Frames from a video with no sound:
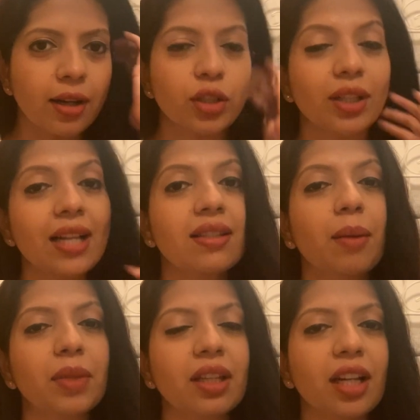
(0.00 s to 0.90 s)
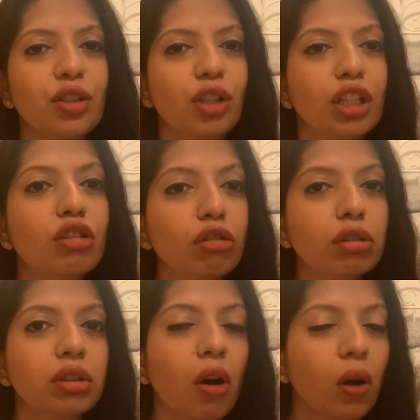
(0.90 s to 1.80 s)
So that's something that you can
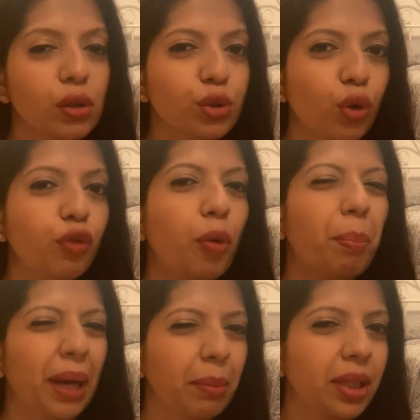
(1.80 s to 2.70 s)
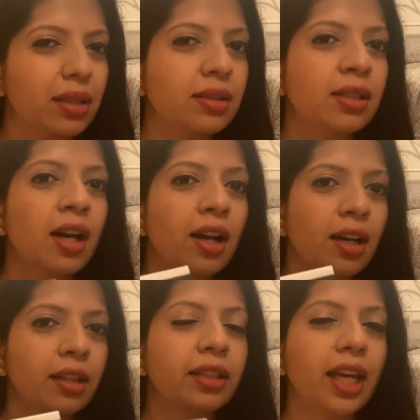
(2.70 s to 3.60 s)
use. Also for payments,
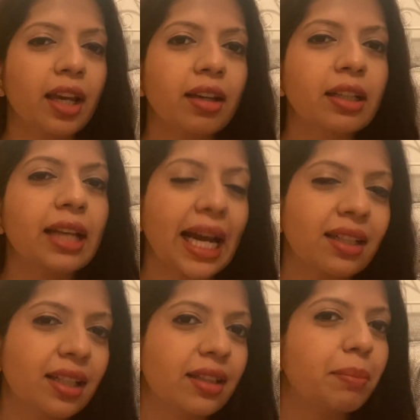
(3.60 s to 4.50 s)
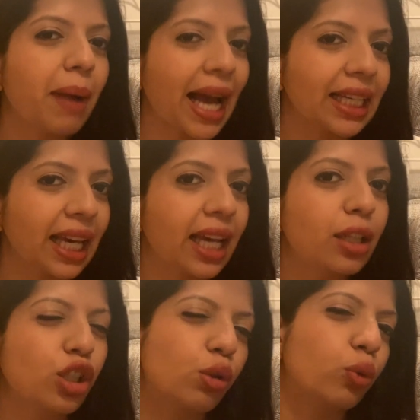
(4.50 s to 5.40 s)
they connect the
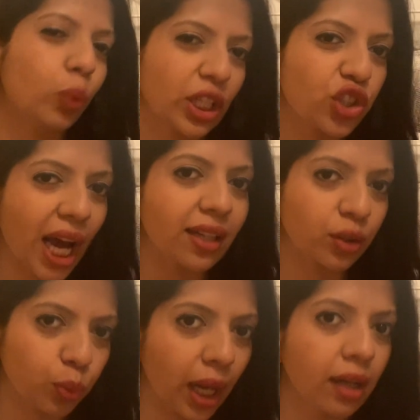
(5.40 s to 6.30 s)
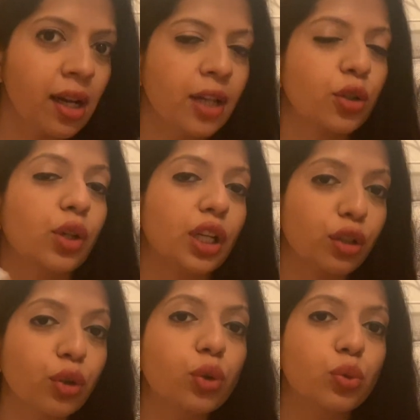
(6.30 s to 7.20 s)
banking to WeChat as well. So you can
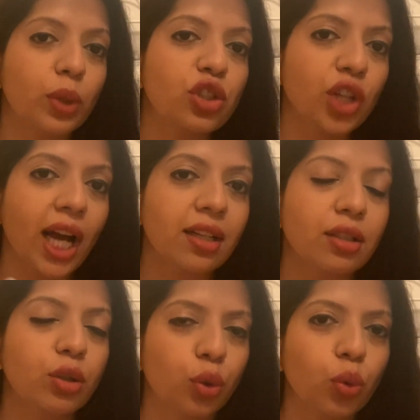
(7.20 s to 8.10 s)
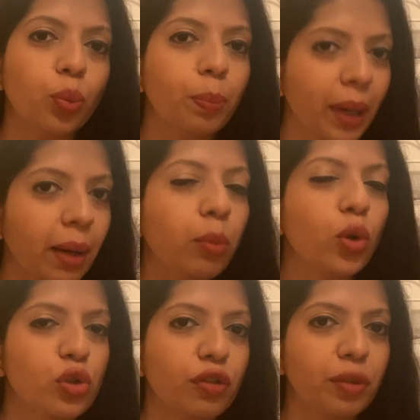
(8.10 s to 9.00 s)
use WeChat to pay
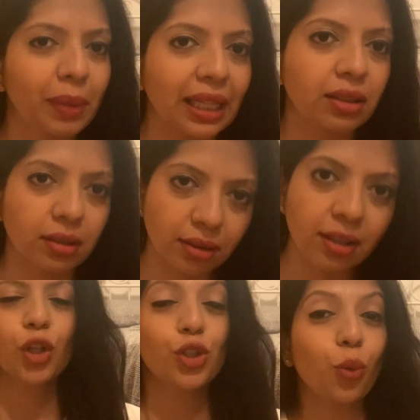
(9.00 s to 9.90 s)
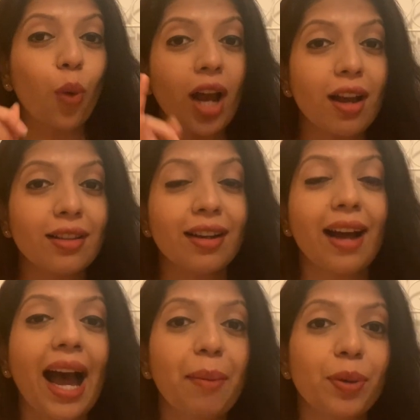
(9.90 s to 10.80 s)
most of the places. So one other
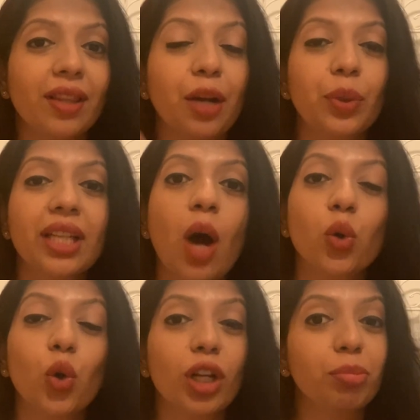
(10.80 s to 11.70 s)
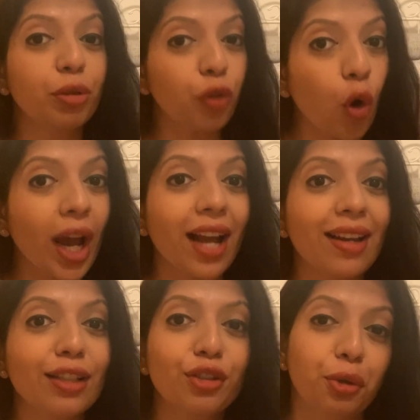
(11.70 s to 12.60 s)
app that we downloaded before
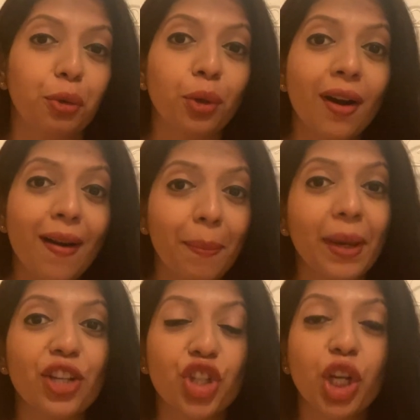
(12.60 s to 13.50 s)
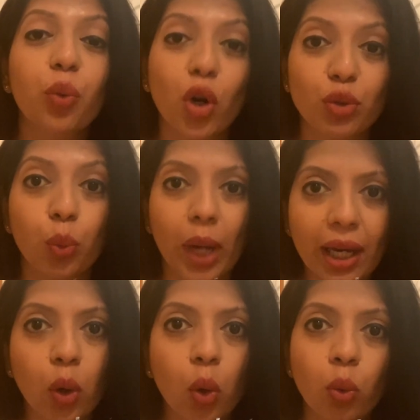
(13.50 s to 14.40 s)
heading to Beijing was
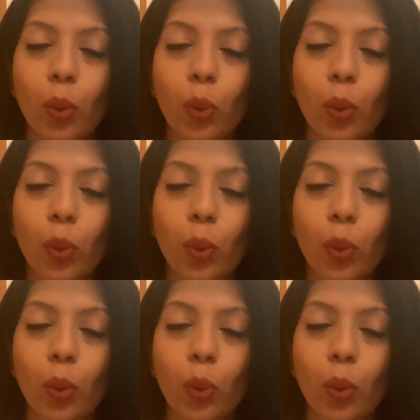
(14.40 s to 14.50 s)
Weigo.